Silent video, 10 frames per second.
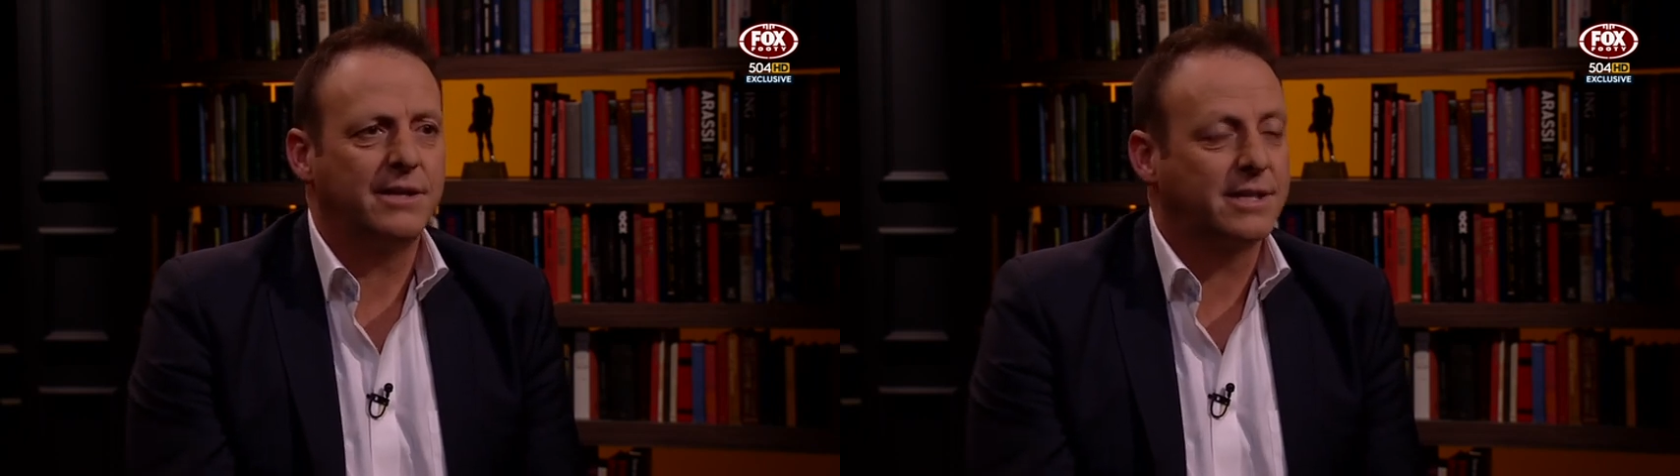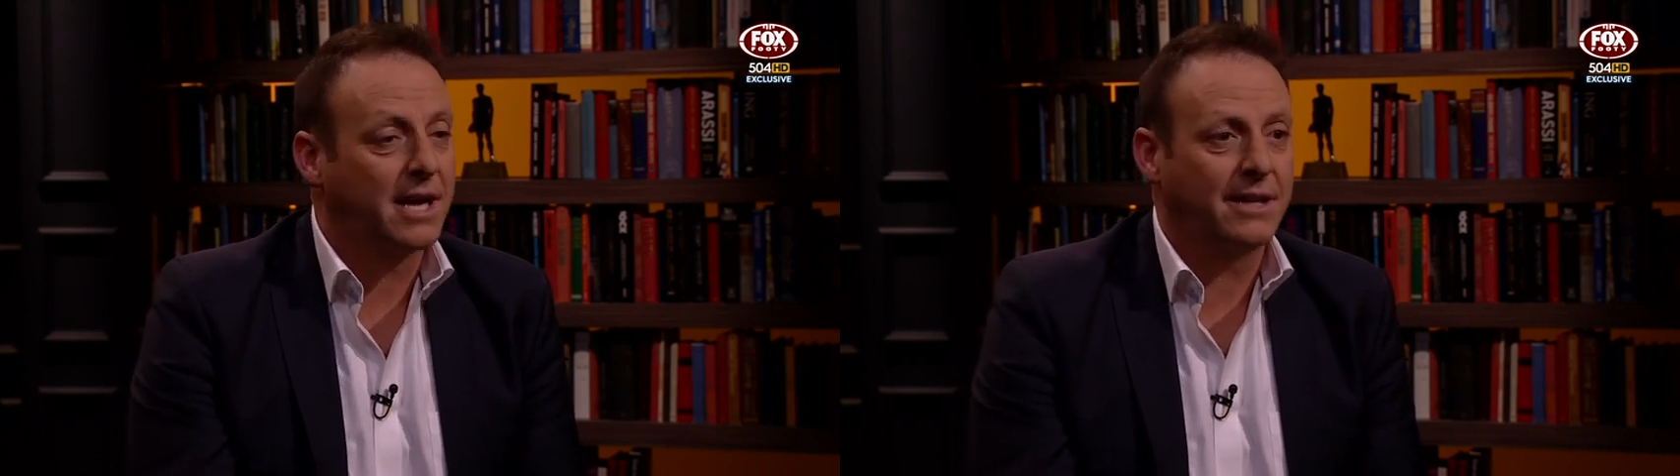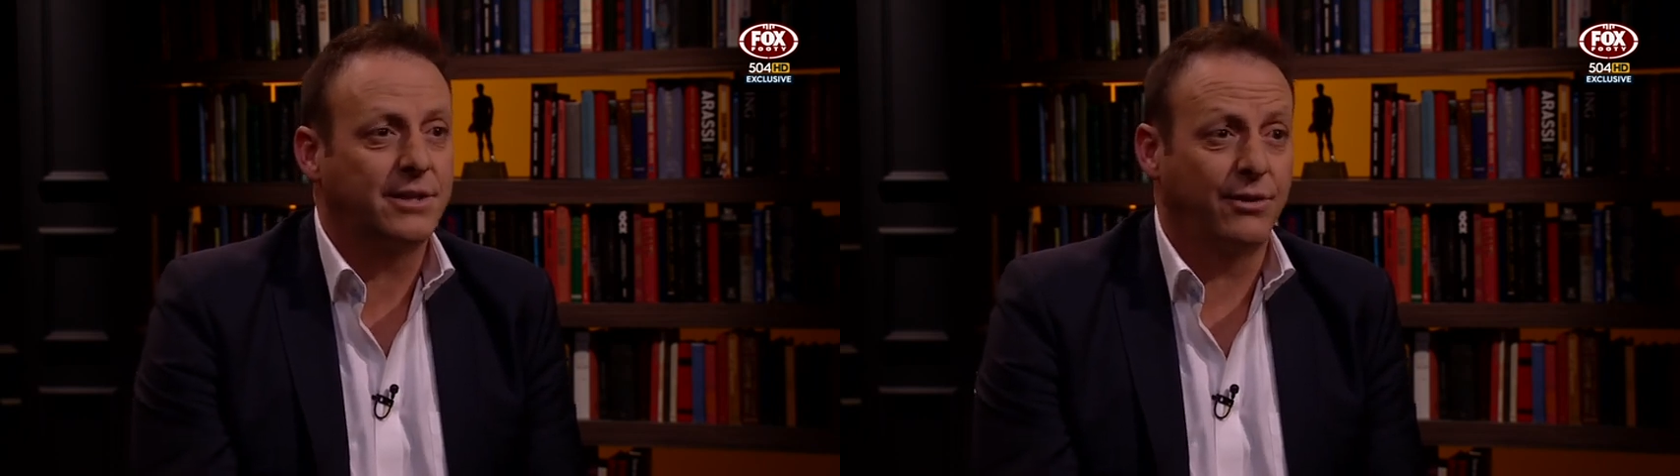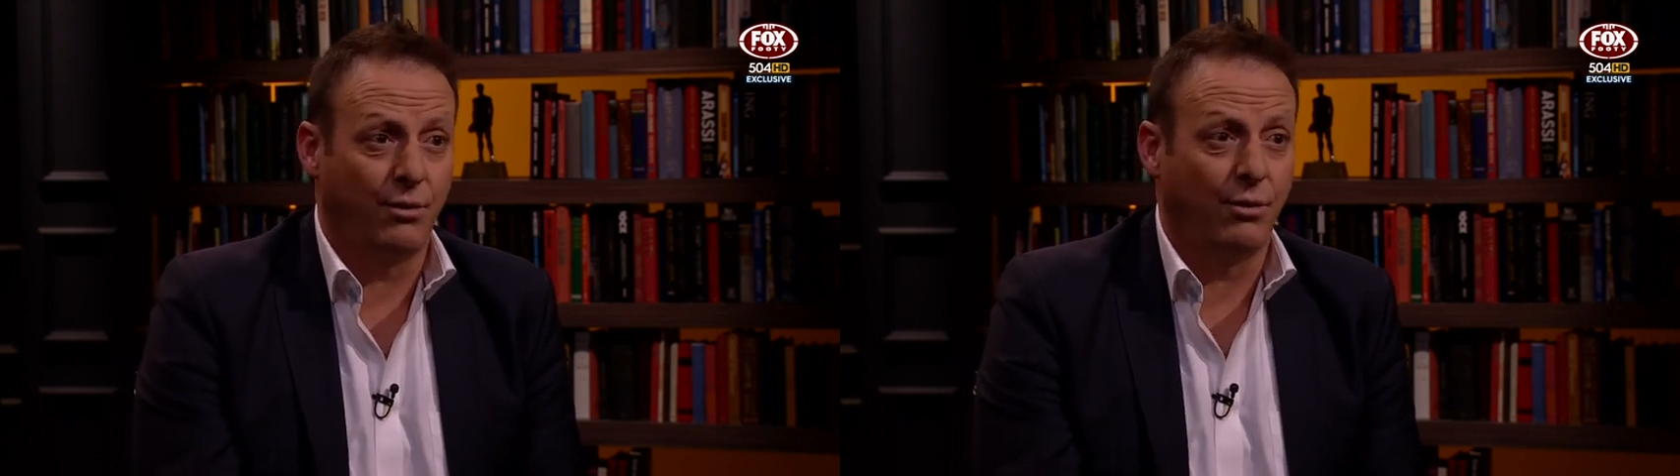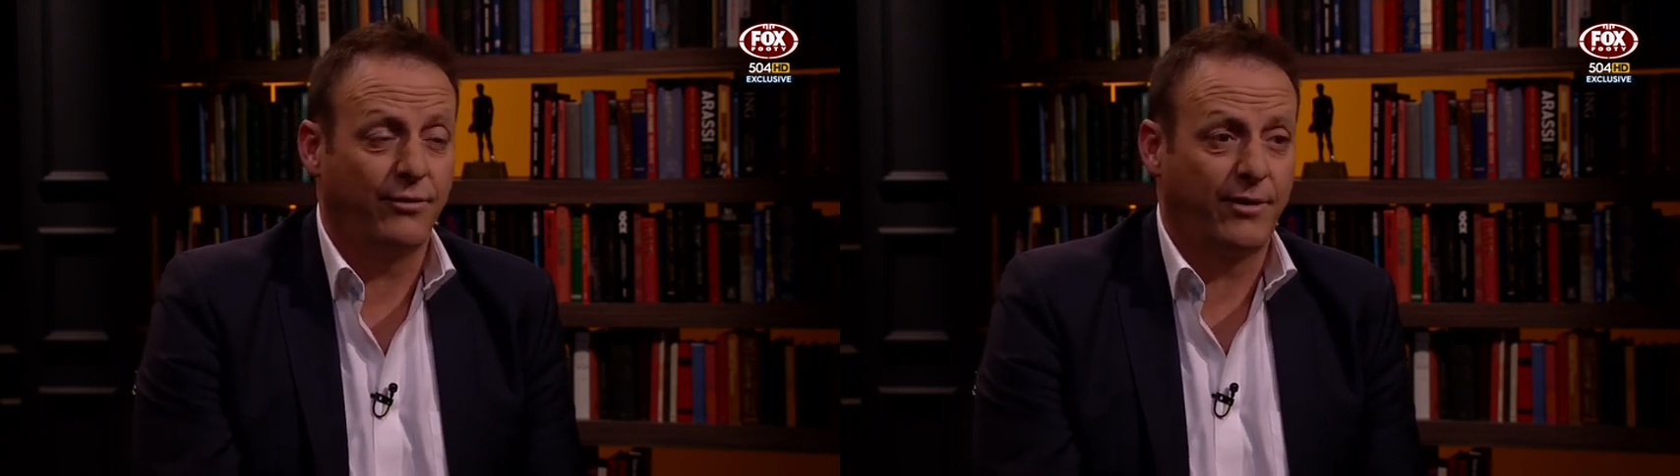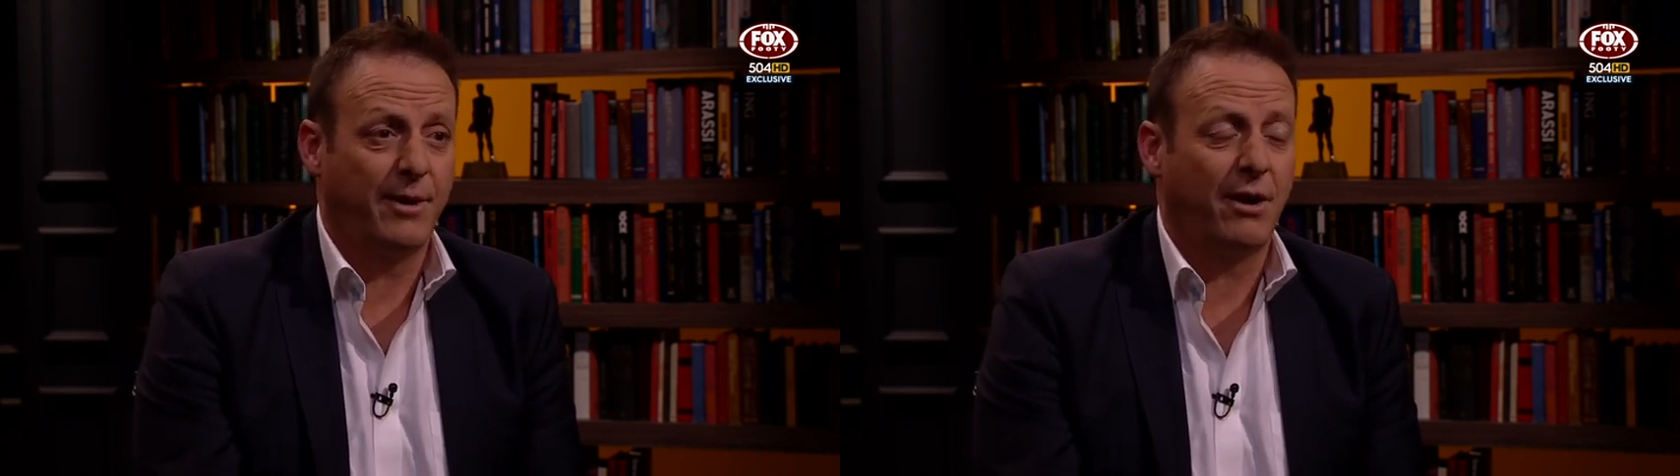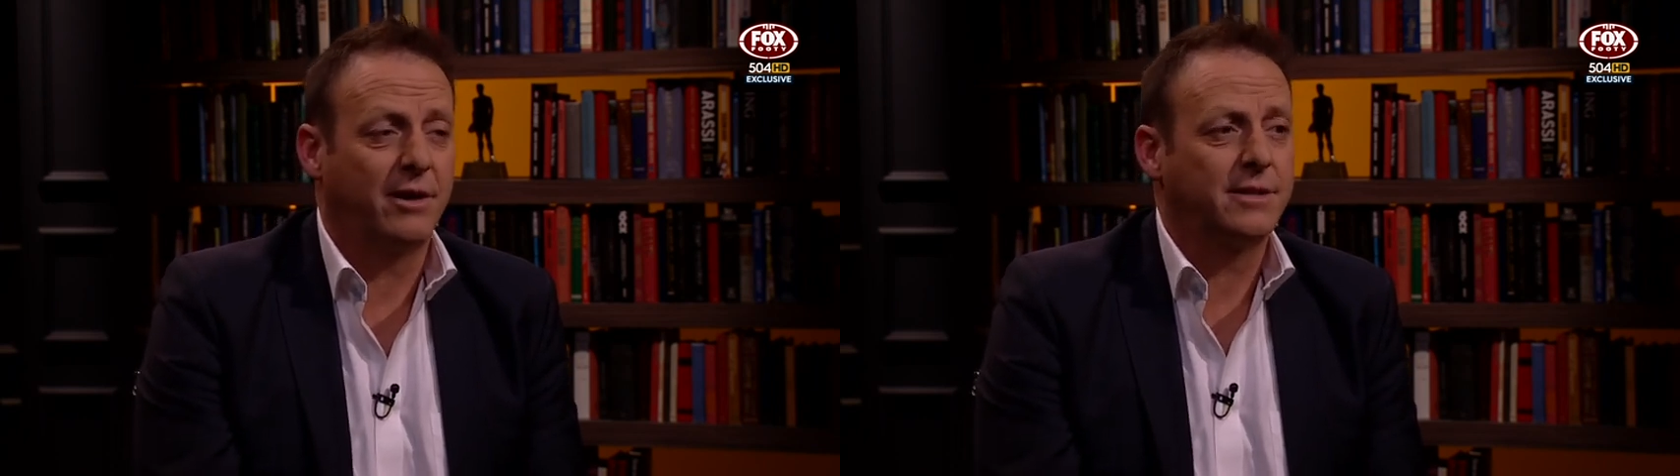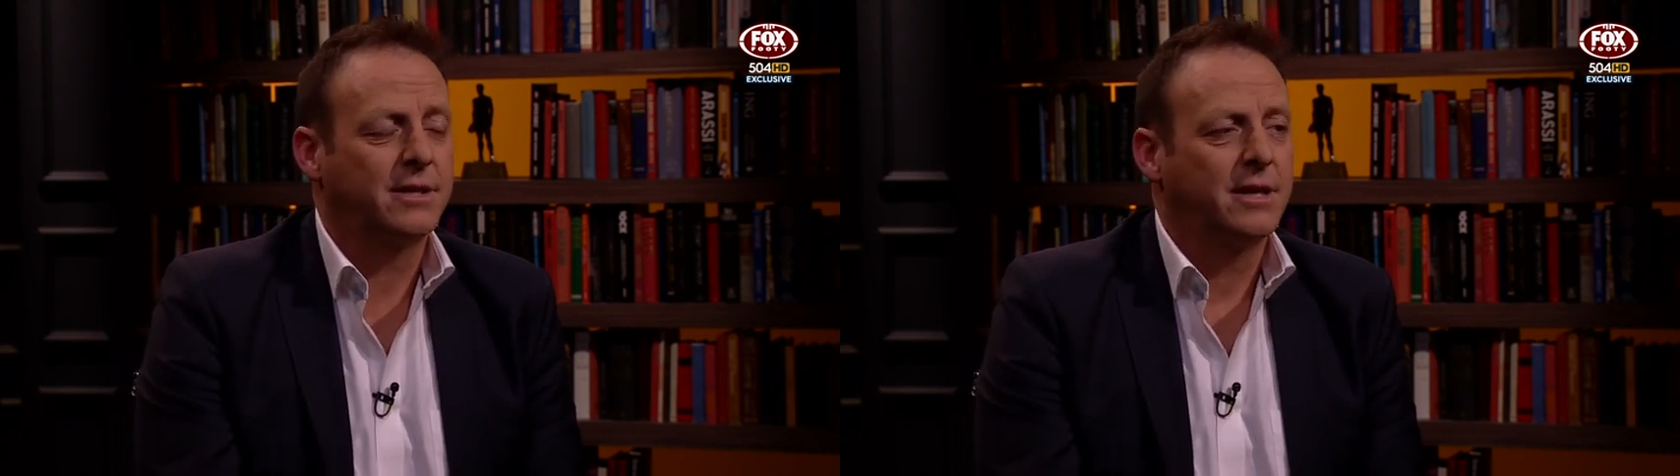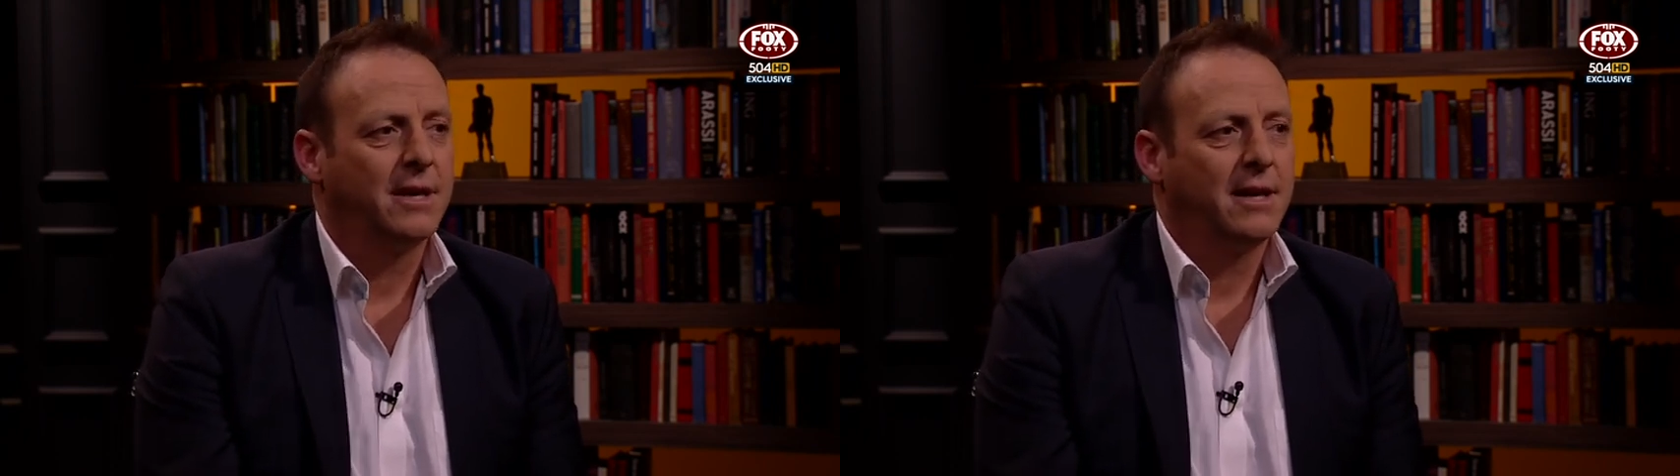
discuss it at all, to be honest.